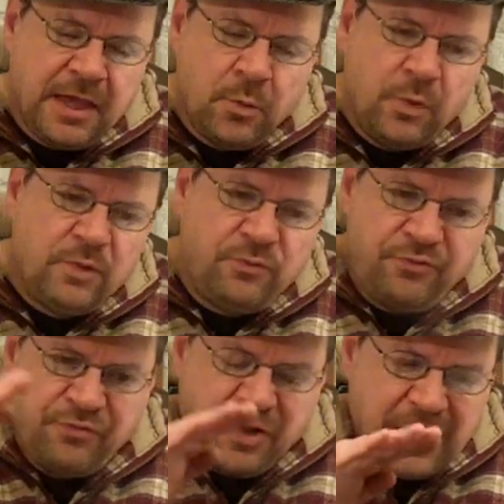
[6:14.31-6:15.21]
it will
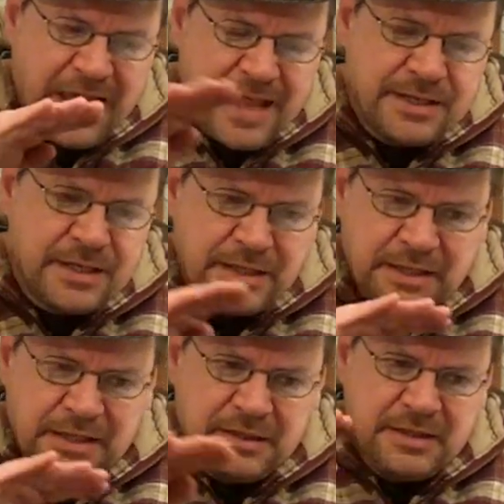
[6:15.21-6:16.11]
flatten
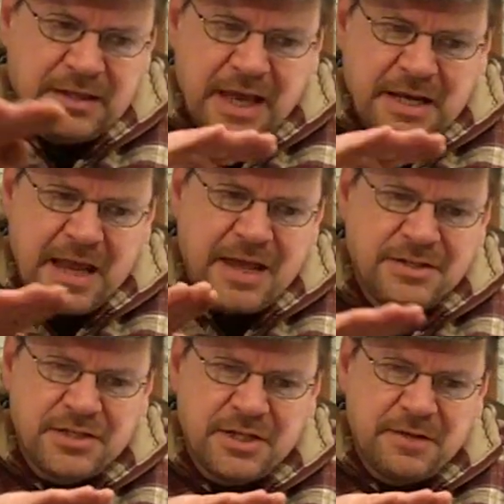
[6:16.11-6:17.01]
and and,
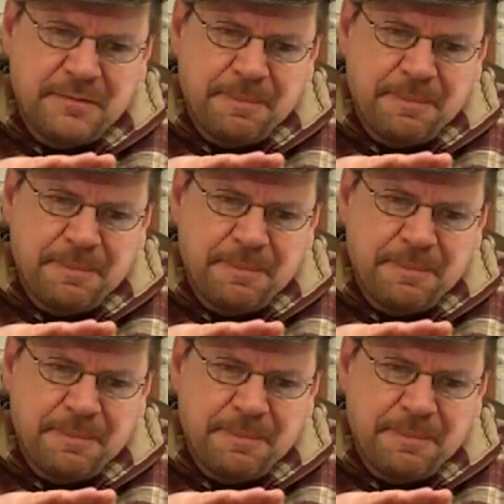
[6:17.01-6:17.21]
and